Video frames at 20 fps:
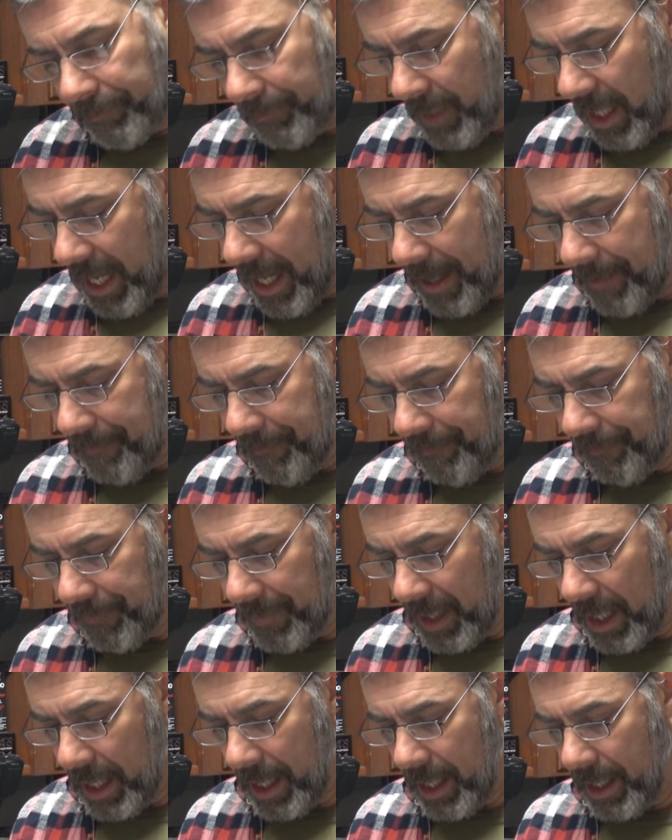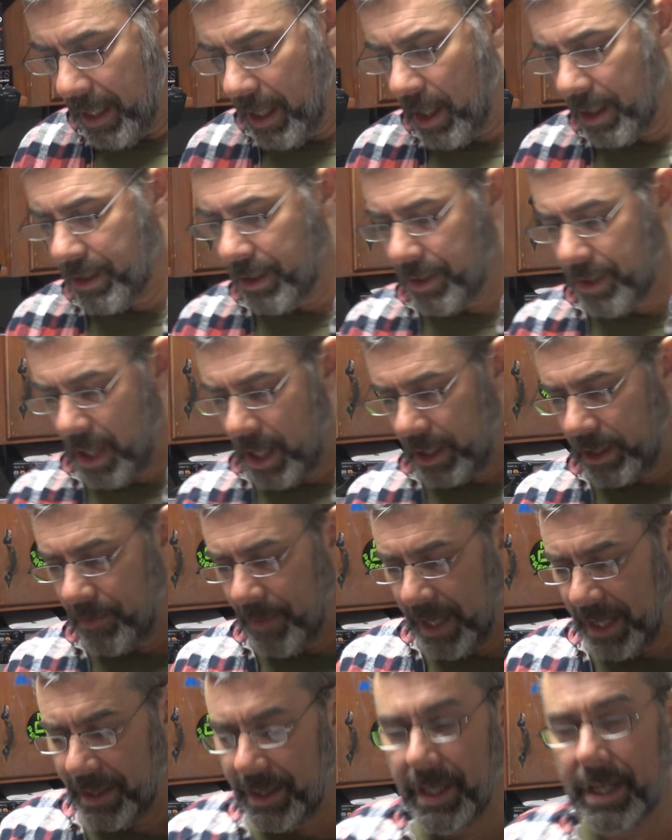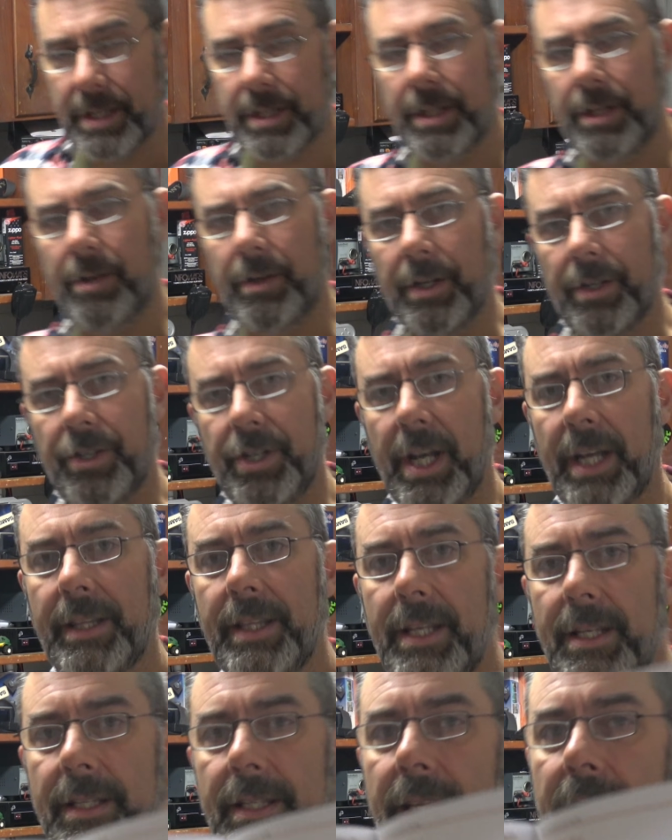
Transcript: Yeah, uh, it also talks about this, and you can check these